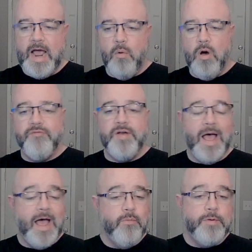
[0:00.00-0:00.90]
and how often
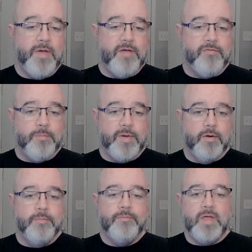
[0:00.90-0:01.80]
I would pay for the
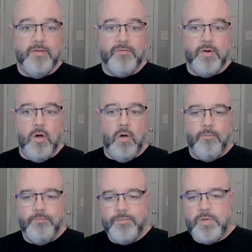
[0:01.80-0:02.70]
beer, if at
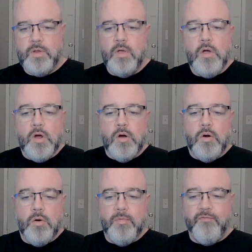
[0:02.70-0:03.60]
all.
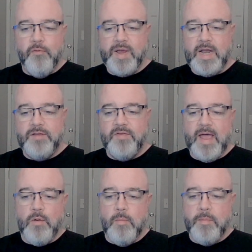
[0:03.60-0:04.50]
Before we get into
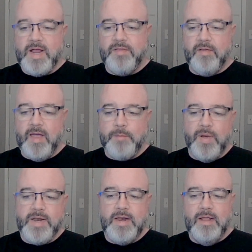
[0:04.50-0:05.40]
that, remember to hit the
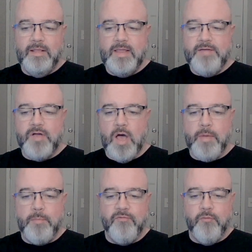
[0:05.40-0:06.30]
like button, leave a
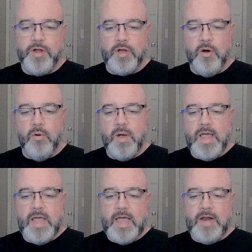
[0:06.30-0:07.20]
comment before you go,
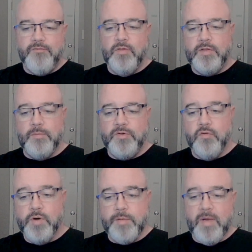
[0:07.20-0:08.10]
and if you're like the
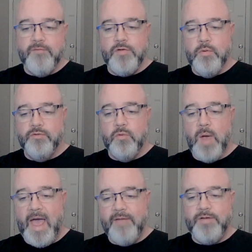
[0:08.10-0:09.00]
majority of my viewers
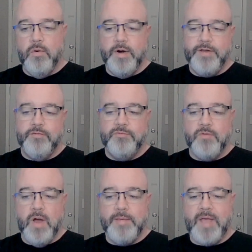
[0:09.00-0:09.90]
who haven't already
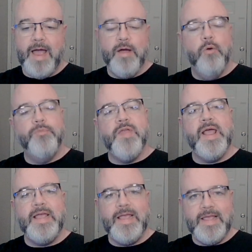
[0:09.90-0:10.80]
subscribed, I hope
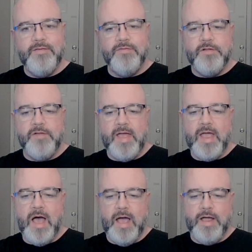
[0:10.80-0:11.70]
today is the
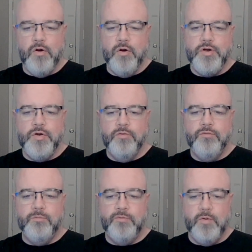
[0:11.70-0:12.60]
day I earn your
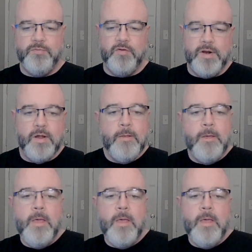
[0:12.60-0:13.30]
subscription.